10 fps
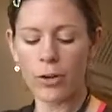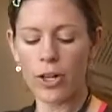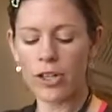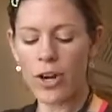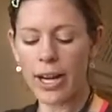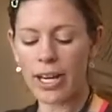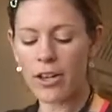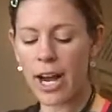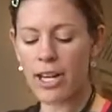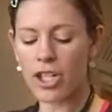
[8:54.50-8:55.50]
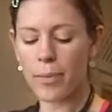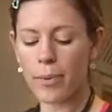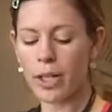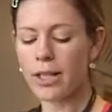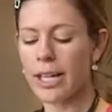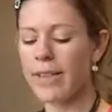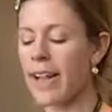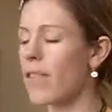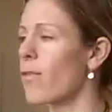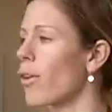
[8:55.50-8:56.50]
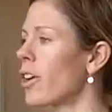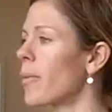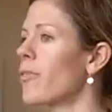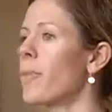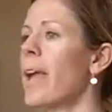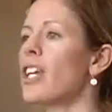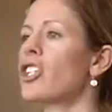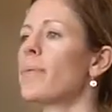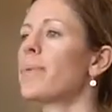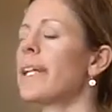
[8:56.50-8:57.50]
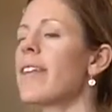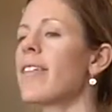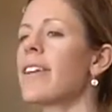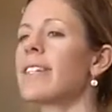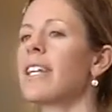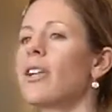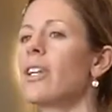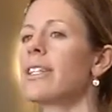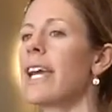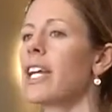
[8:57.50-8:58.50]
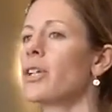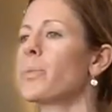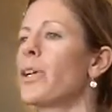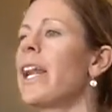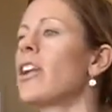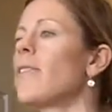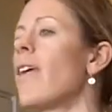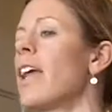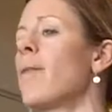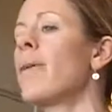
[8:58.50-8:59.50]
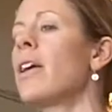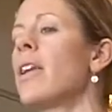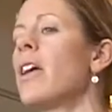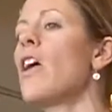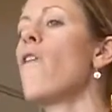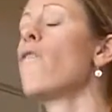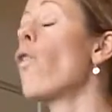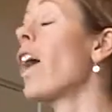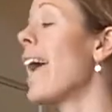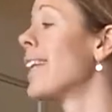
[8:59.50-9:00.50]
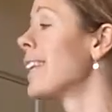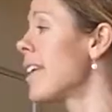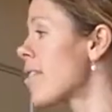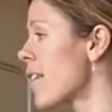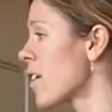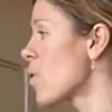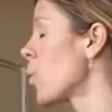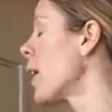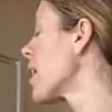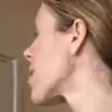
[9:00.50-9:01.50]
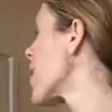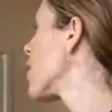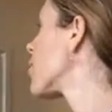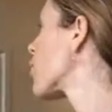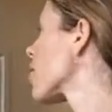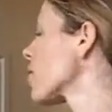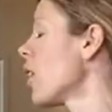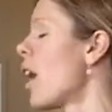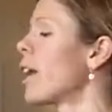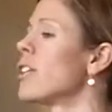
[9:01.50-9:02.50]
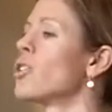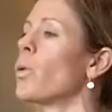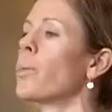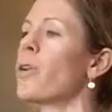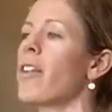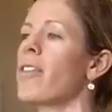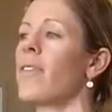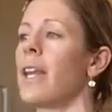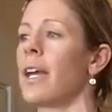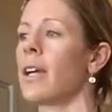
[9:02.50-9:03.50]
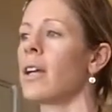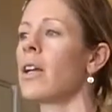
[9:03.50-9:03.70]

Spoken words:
Food and Drug Interaction booklet, that's for your information. Please continue to take your prenatal vitamin for at least 6 weeks and for as long as you are breastfeeding.